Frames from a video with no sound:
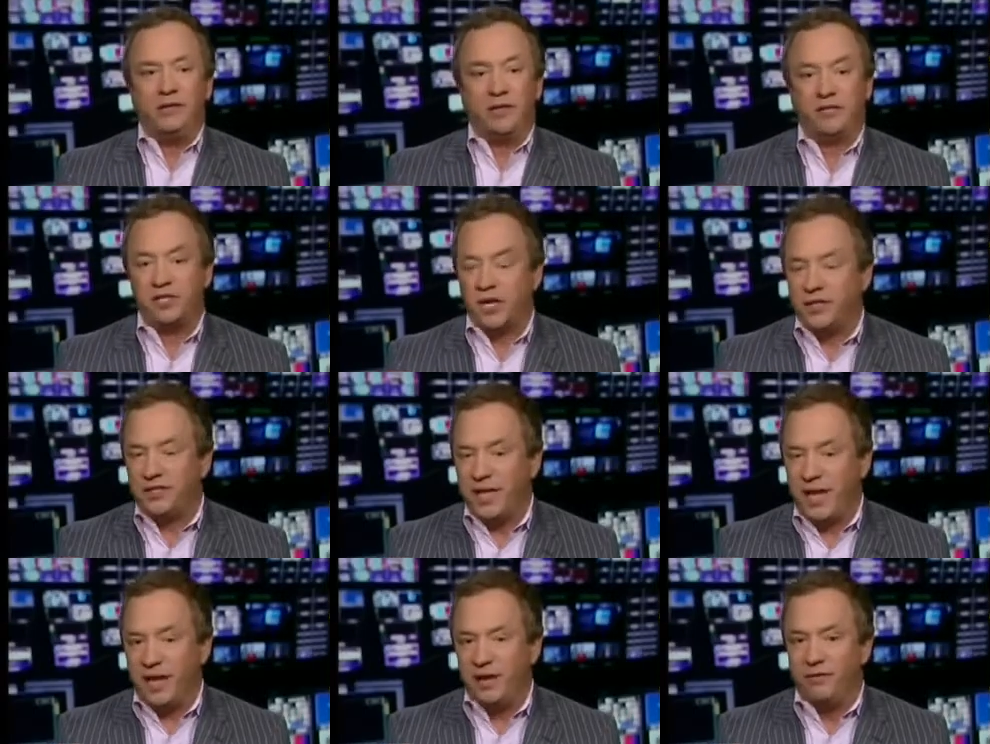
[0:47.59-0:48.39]

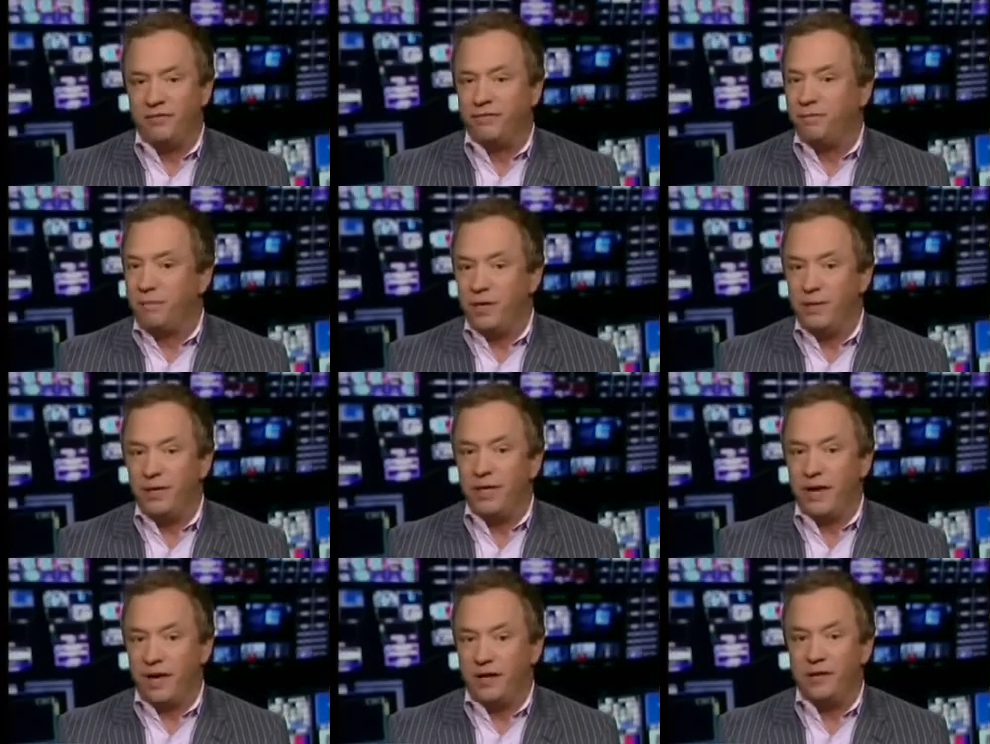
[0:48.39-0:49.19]
shutdown of
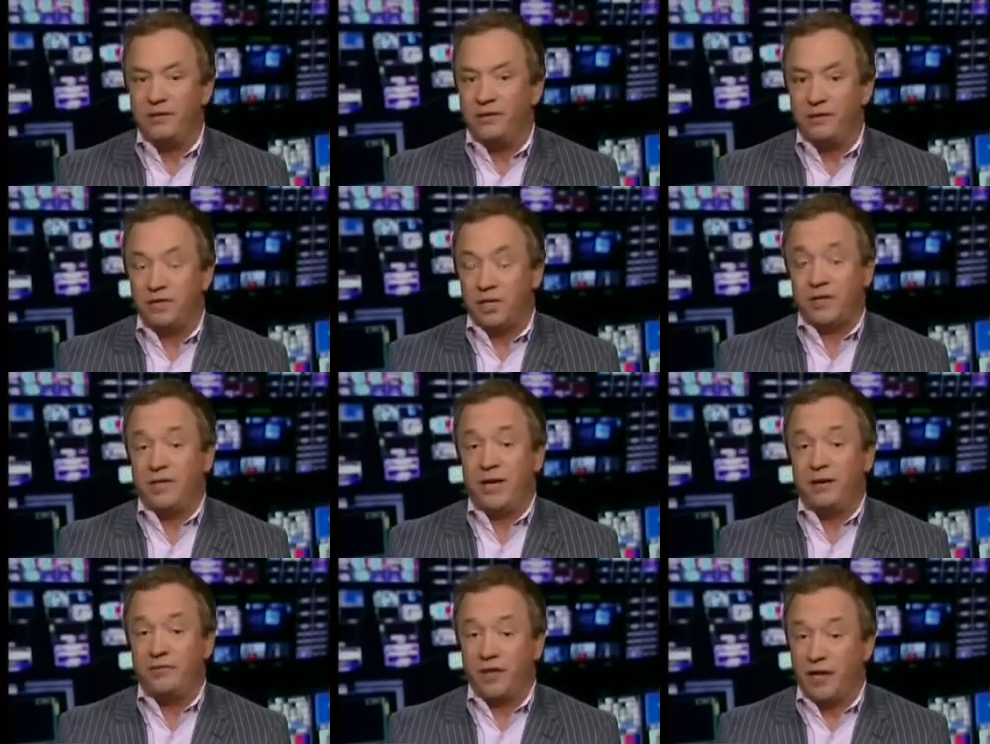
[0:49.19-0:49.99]

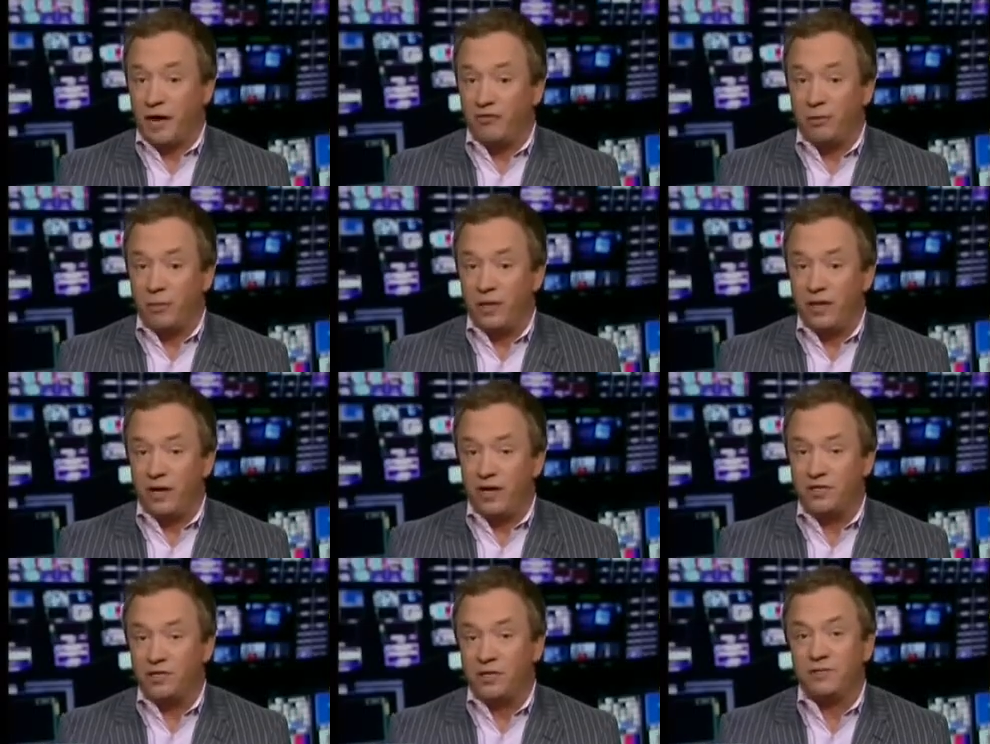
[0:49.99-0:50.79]
the
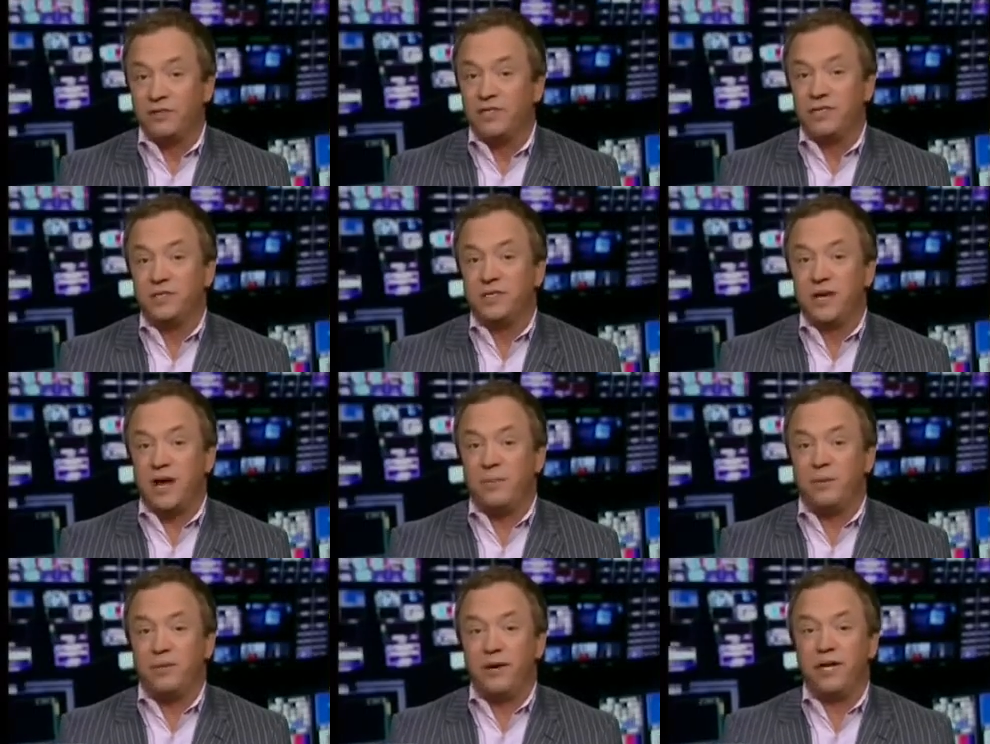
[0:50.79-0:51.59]
government services and
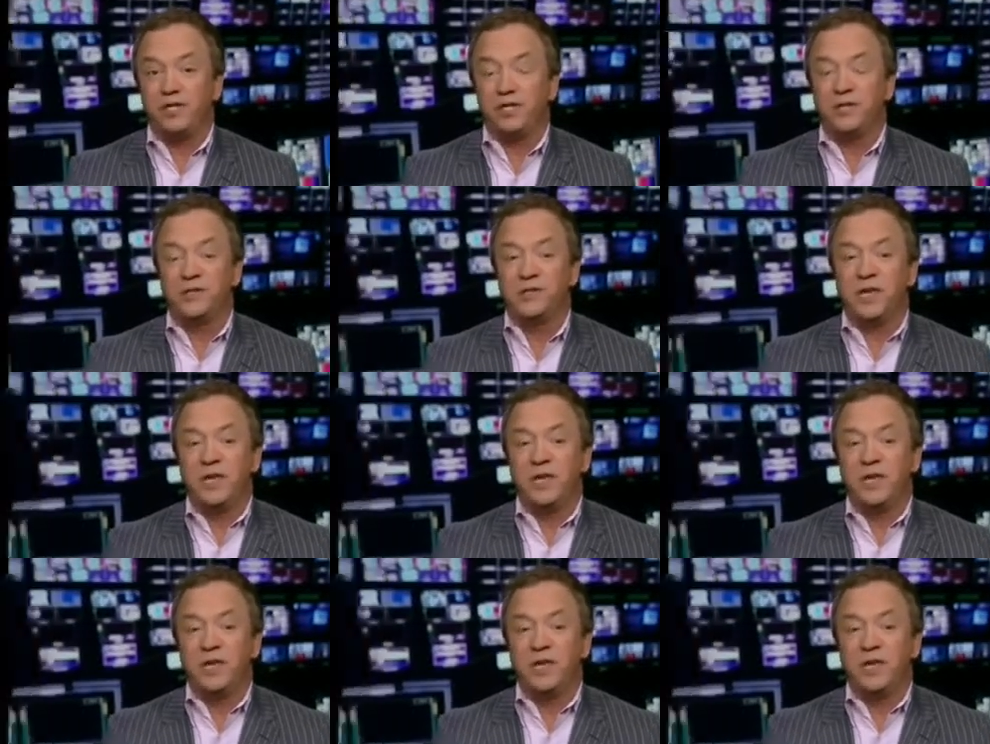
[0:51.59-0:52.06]
operations,